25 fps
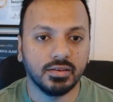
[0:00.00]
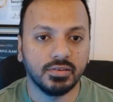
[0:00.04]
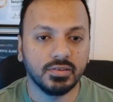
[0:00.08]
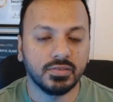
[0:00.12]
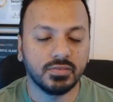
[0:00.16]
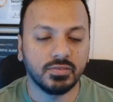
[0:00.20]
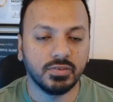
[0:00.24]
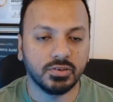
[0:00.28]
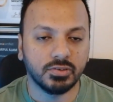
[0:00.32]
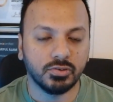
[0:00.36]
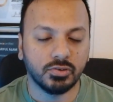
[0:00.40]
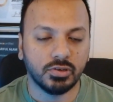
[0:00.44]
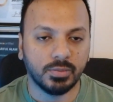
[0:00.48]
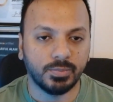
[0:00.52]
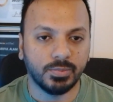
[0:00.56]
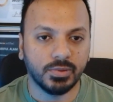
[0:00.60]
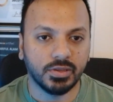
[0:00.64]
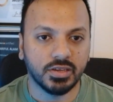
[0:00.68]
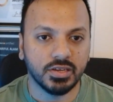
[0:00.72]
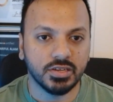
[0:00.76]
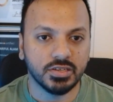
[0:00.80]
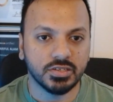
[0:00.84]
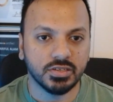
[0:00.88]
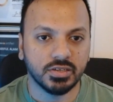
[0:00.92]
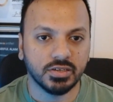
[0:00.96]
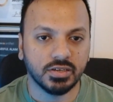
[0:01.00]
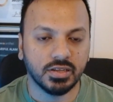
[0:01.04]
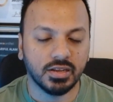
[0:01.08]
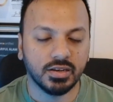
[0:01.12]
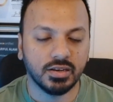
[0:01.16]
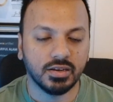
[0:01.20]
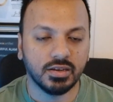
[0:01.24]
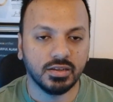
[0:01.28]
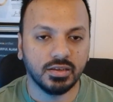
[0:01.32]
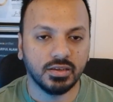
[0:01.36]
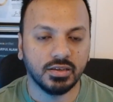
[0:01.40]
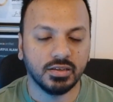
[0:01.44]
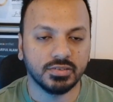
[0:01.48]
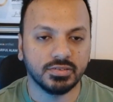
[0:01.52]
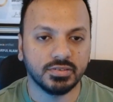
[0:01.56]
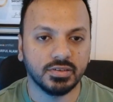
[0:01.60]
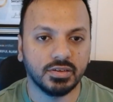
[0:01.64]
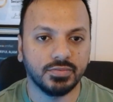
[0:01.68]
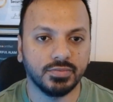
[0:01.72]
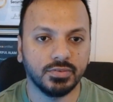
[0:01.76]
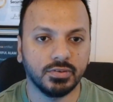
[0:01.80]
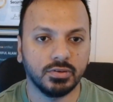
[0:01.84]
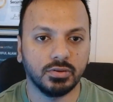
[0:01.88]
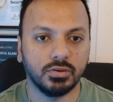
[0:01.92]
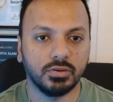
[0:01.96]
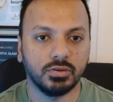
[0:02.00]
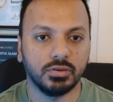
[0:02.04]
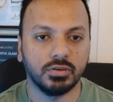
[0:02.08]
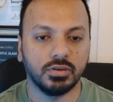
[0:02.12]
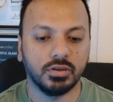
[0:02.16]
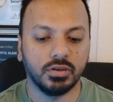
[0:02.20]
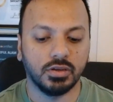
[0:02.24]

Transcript: recreate your application and uh, serve your